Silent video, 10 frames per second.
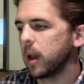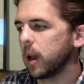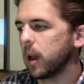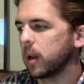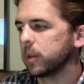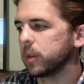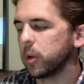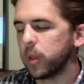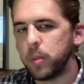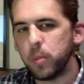
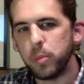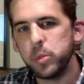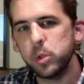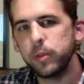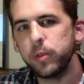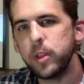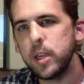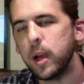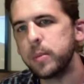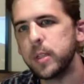they move
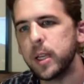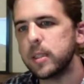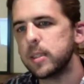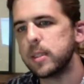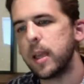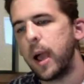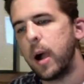the updates